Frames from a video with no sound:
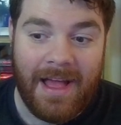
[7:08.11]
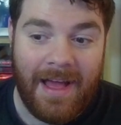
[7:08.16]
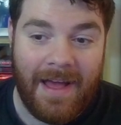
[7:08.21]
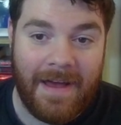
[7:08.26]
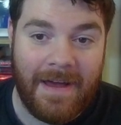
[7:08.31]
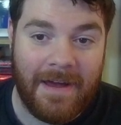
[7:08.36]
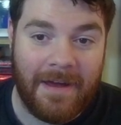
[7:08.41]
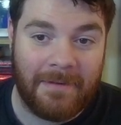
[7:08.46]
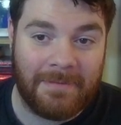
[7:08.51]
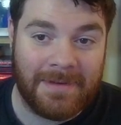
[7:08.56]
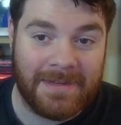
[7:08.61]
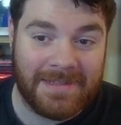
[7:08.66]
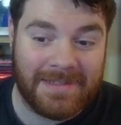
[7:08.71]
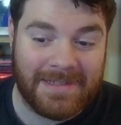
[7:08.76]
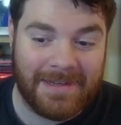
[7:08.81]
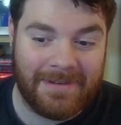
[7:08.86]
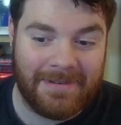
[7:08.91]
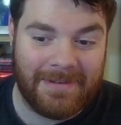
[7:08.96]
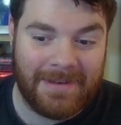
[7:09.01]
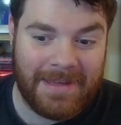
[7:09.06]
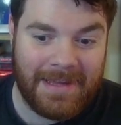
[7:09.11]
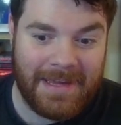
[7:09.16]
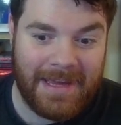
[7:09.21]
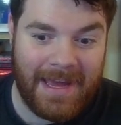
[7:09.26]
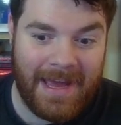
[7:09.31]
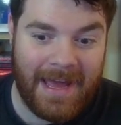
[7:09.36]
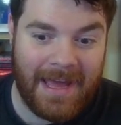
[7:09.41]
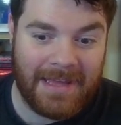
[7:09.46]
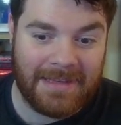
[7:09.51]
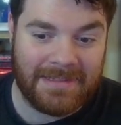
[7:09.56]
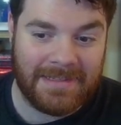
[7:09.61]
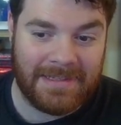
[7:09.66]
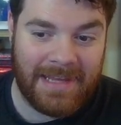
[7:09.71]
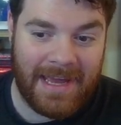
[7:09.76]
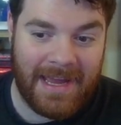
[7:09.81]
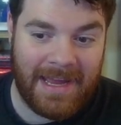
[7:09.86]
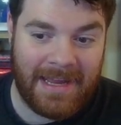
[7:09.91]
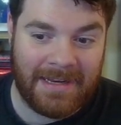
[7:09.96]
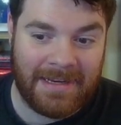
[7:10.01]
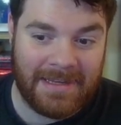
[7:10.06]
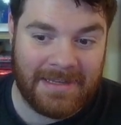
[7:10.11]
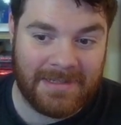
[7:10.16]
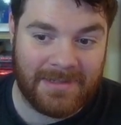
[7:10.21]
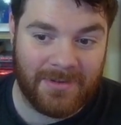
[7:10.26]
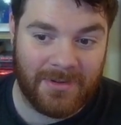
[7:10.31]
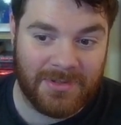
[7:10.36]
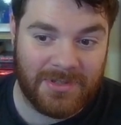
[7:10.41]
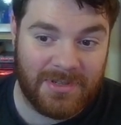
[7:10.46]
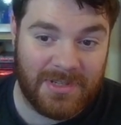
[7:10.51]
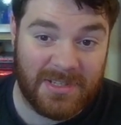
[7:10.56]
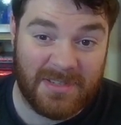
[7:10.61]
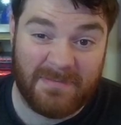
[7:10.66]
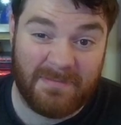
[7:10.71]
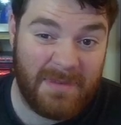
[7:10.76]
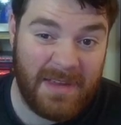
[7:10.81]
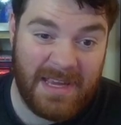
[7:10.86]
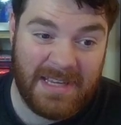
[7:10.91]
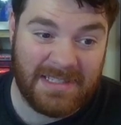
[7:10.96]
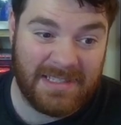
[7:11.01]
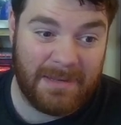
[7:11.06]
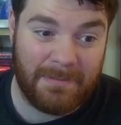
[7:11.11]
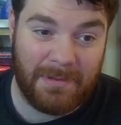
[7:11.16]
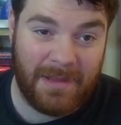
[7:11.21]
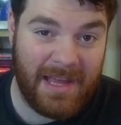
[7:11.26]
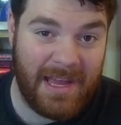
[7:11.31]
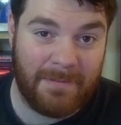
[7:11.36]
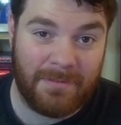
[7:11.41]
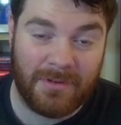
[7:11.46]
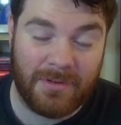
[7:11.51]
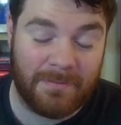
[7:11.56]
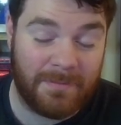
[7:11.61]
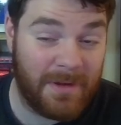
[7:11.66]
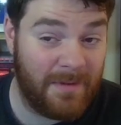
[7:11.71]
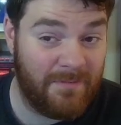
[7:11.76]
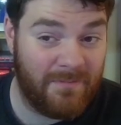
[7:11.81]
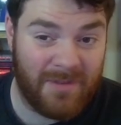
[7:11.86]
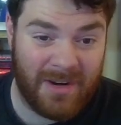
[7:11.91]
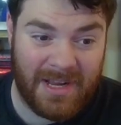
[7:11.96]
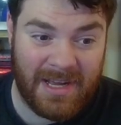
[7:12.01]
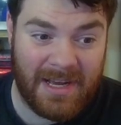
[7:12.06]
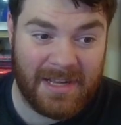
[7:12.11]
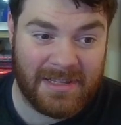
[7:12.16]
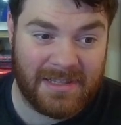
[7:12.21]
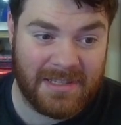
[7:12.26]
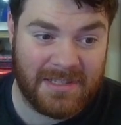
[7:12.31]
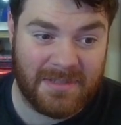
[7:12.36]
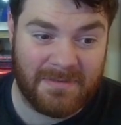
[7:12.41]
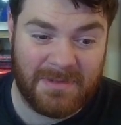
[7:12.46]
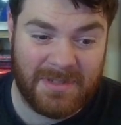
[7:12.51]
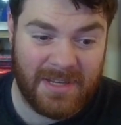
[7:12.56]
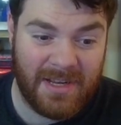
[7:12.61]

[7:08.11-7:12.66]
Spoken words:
So yeah, Zidane is also just easily playable, but regardless,